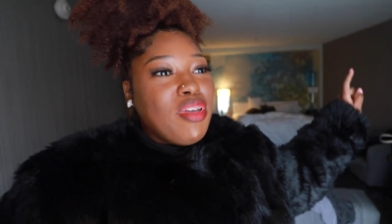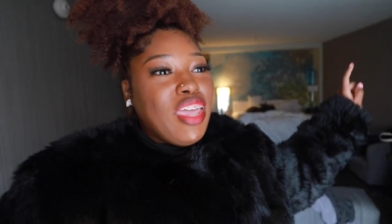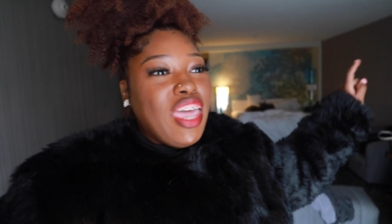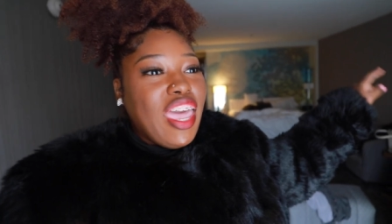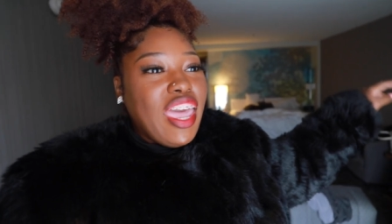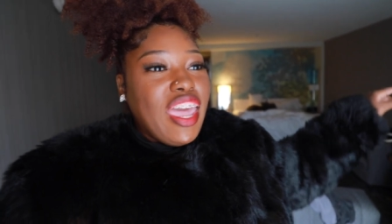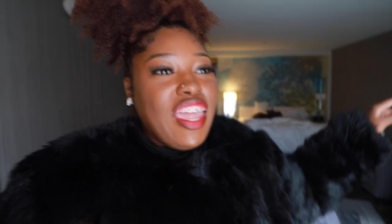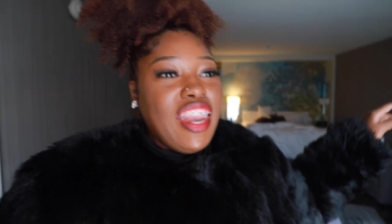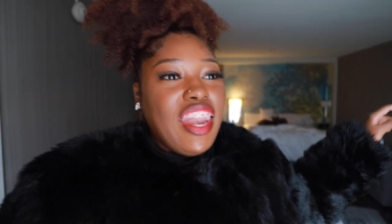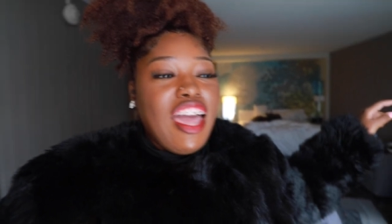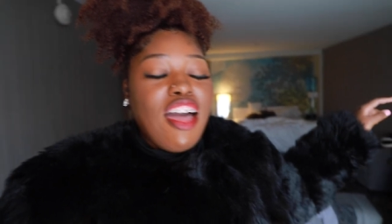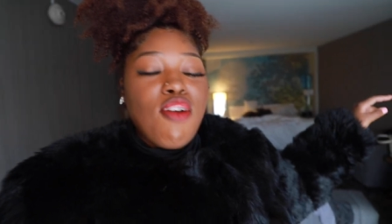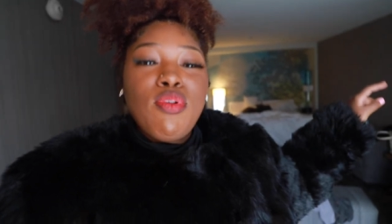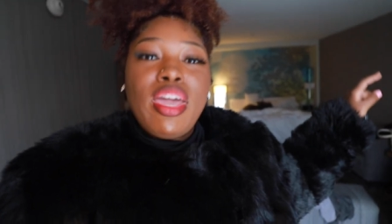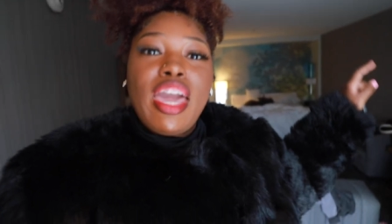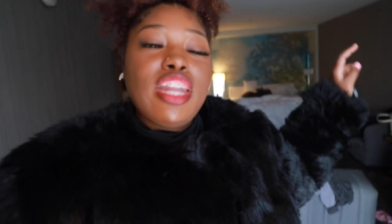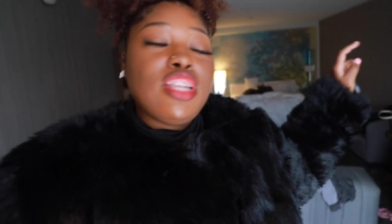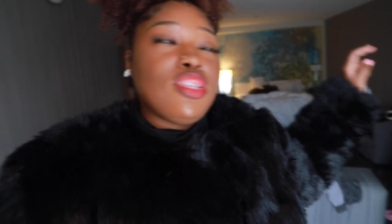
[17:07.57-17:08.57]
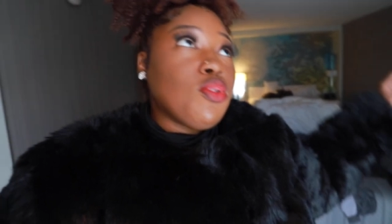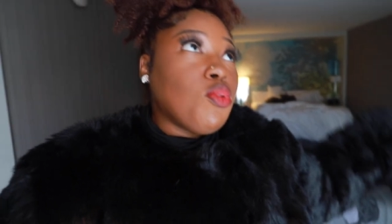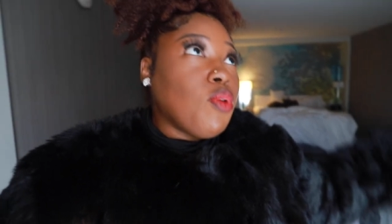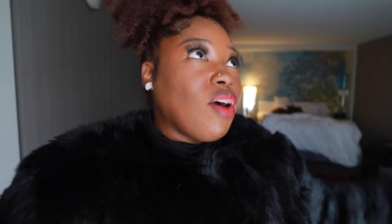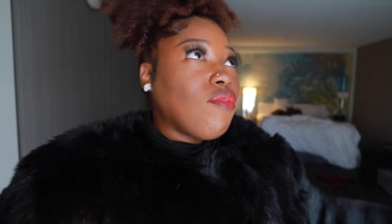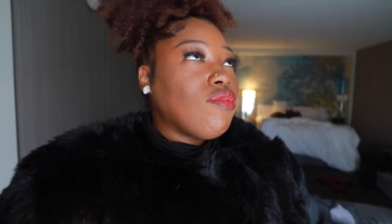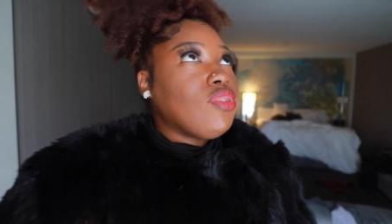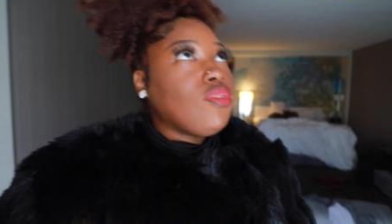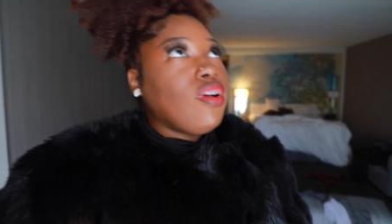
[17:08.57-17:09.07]
We heading out. We got a
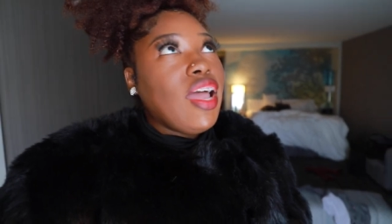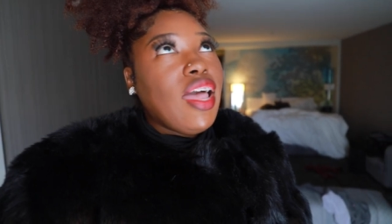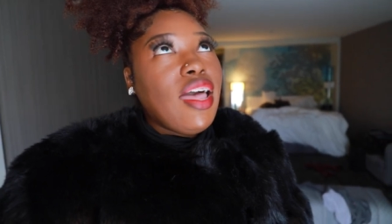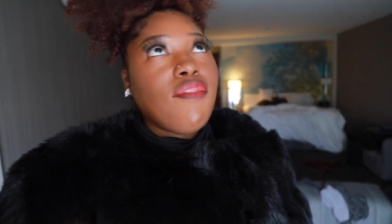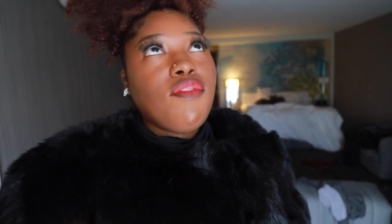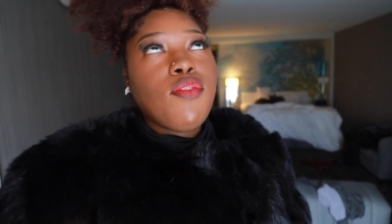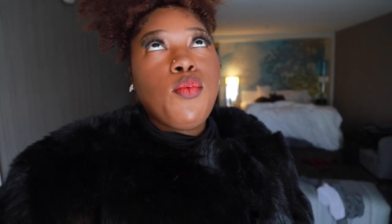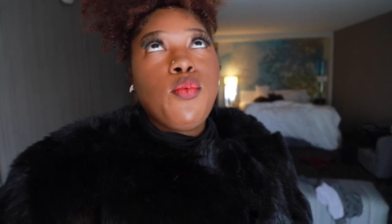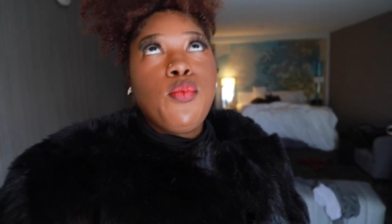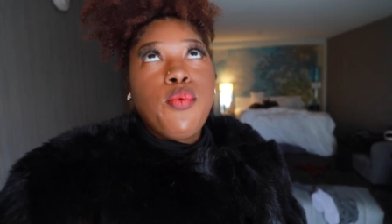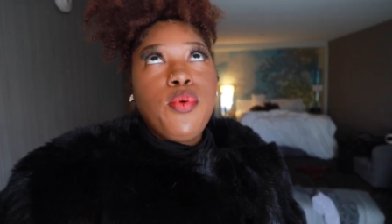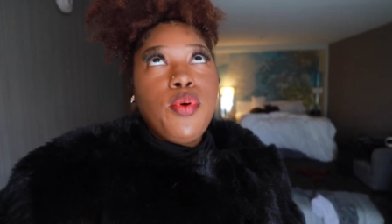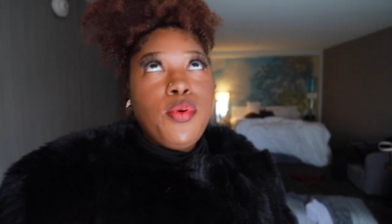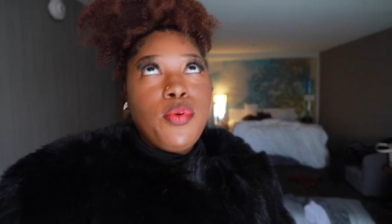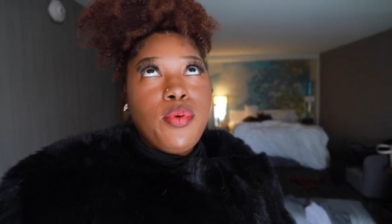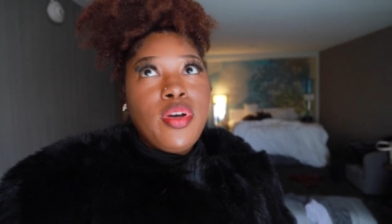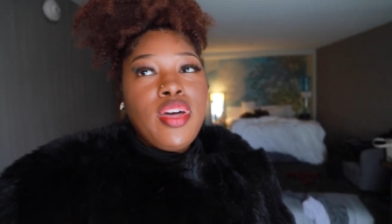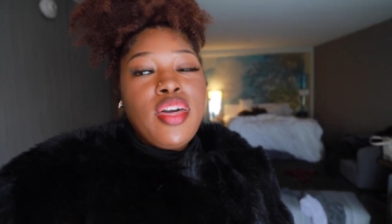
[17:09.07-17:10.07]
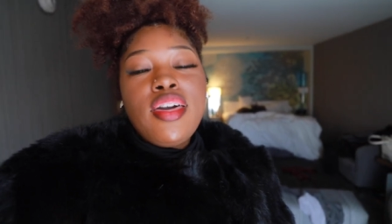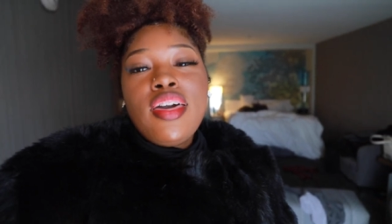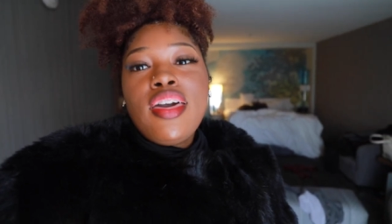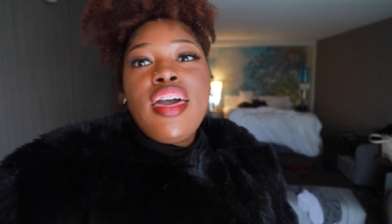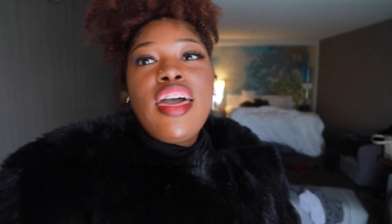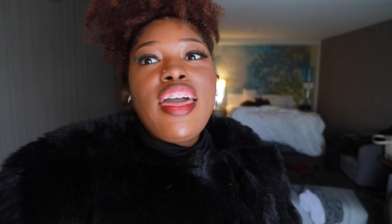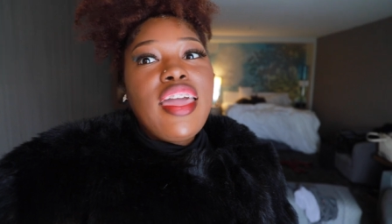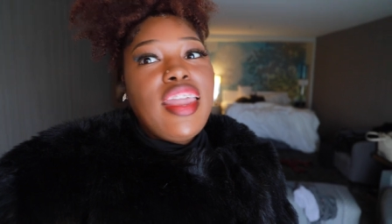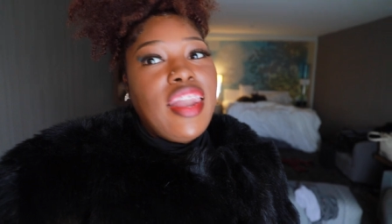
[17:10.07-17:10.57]
two-hour drive, woo,
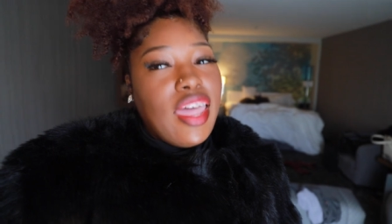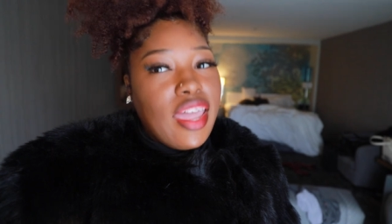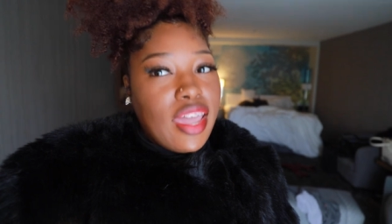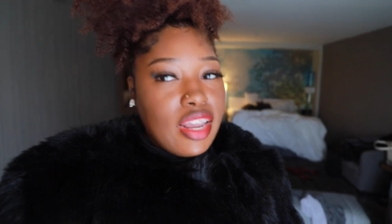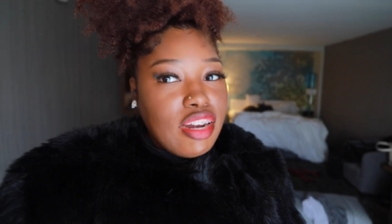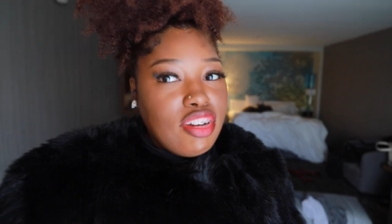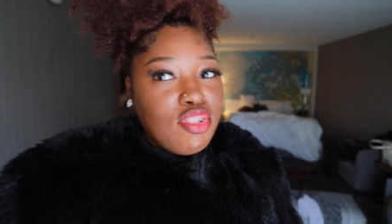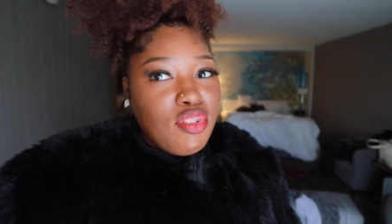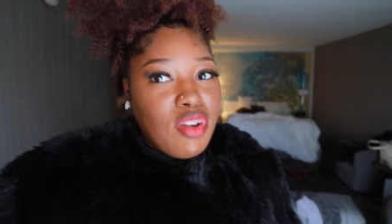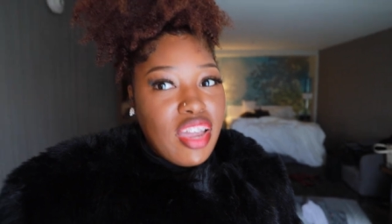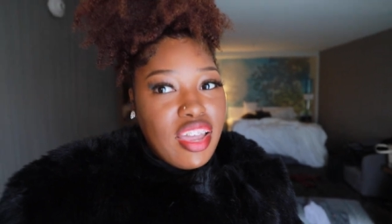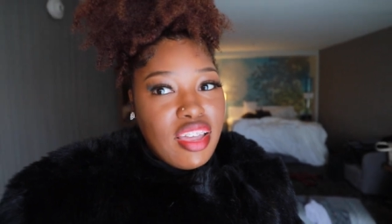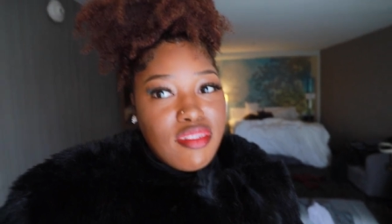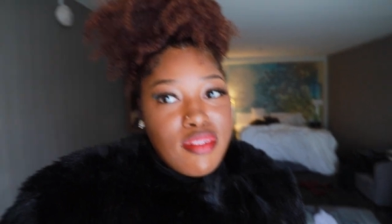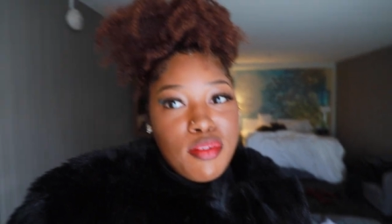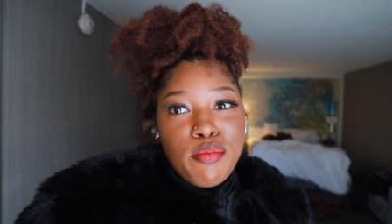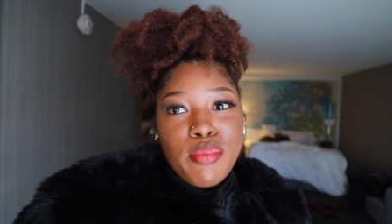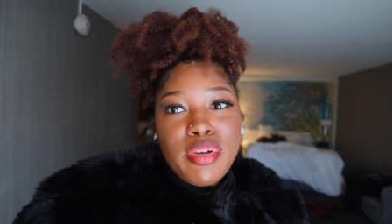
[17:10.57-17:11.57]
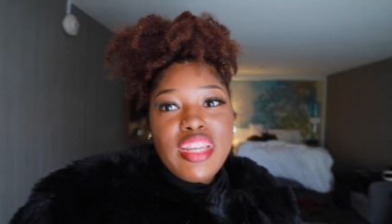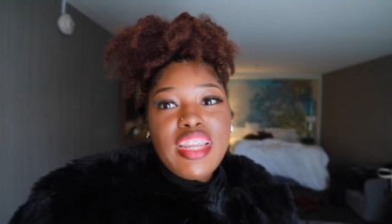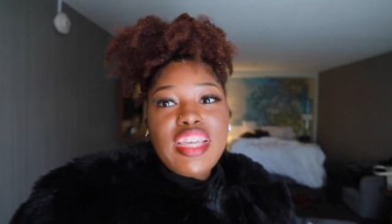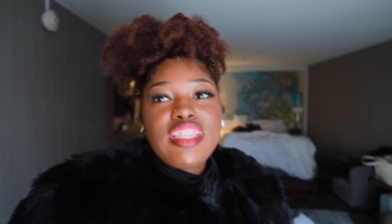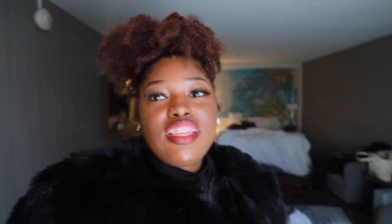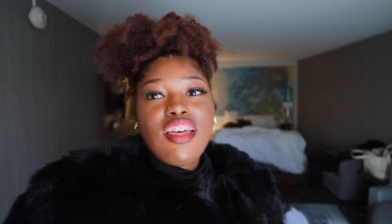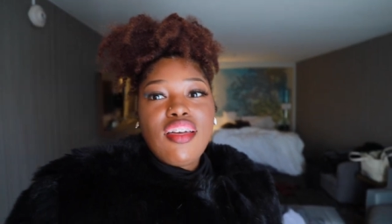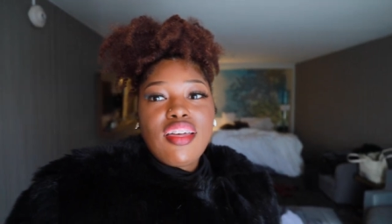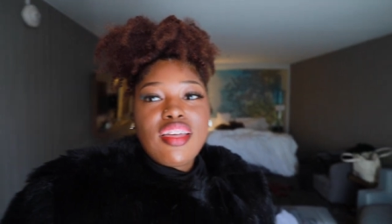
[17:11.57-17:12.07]
and I gotta drive, but
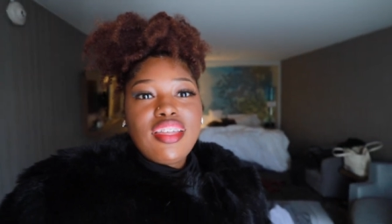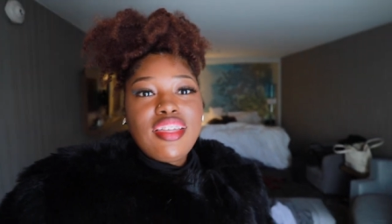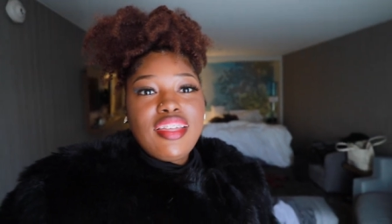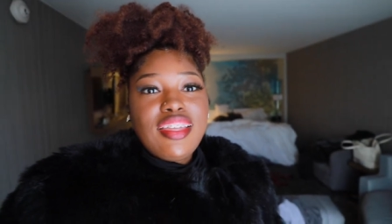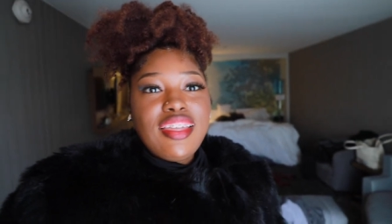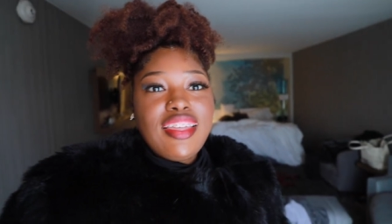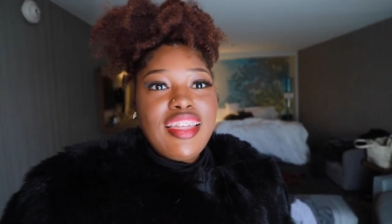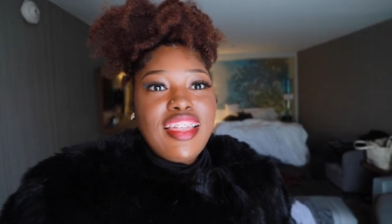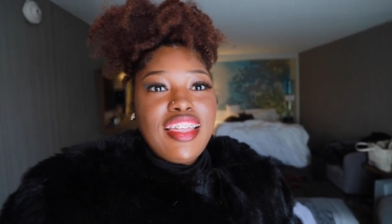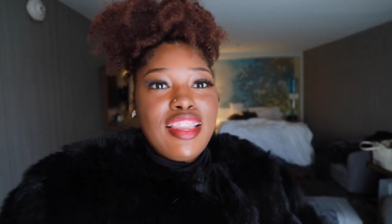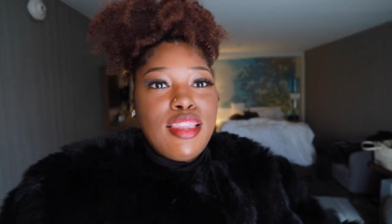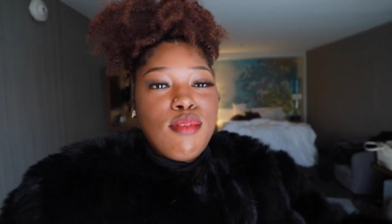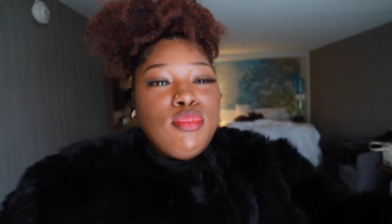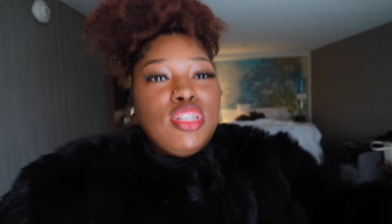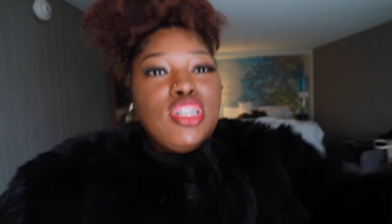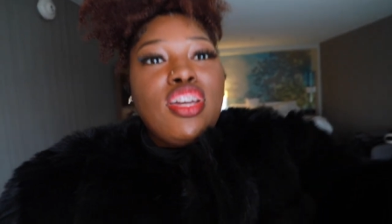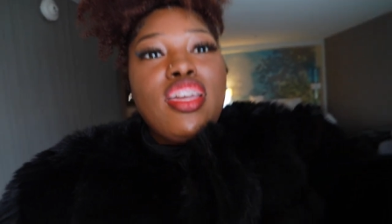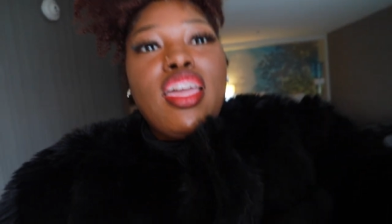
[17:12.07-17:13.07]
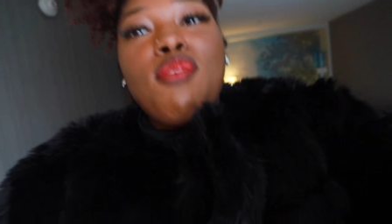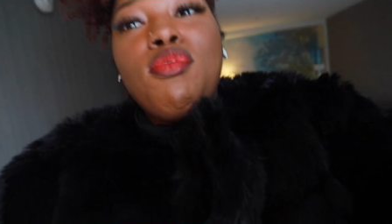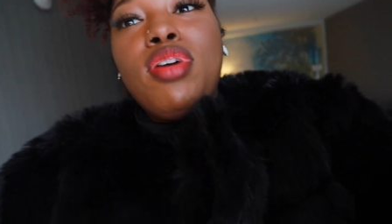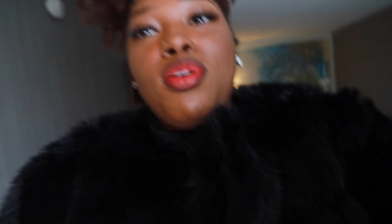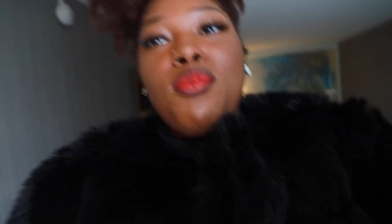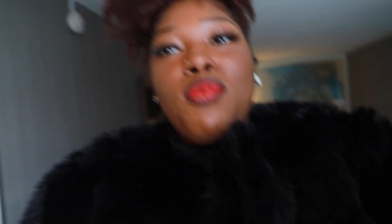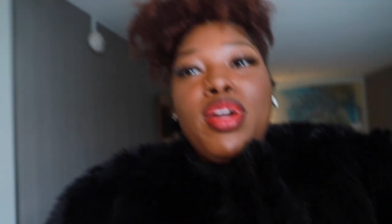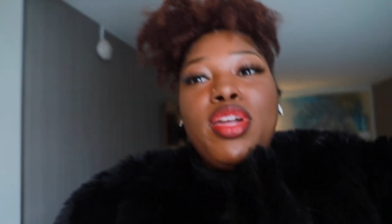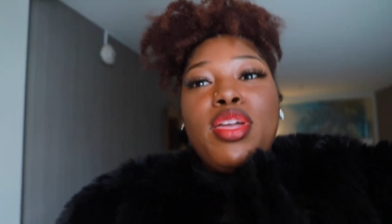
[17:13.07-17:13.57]
it's all good. Let me show y'all
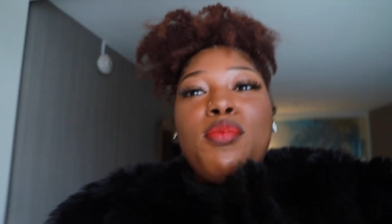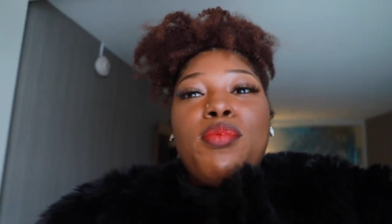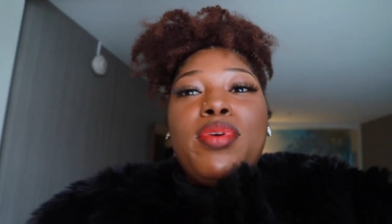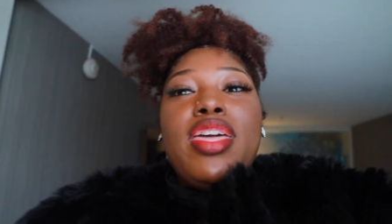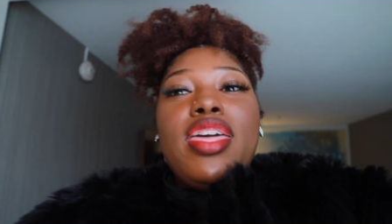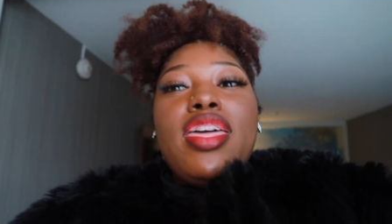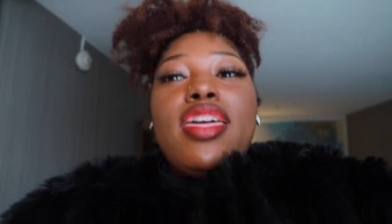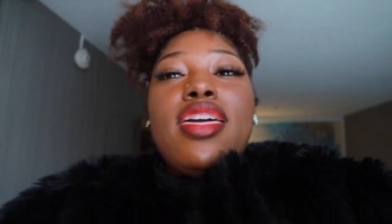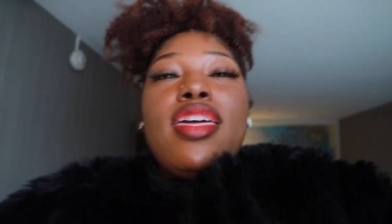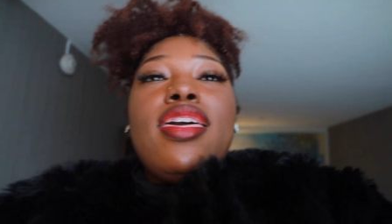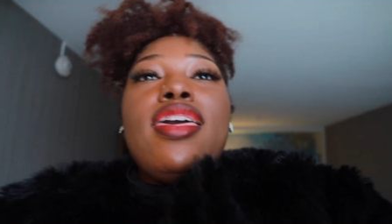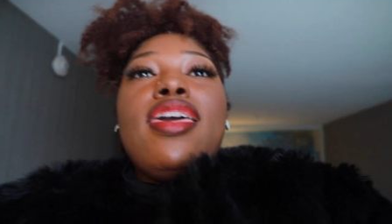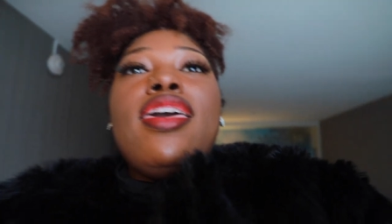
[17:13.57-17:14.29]
what I'm working with.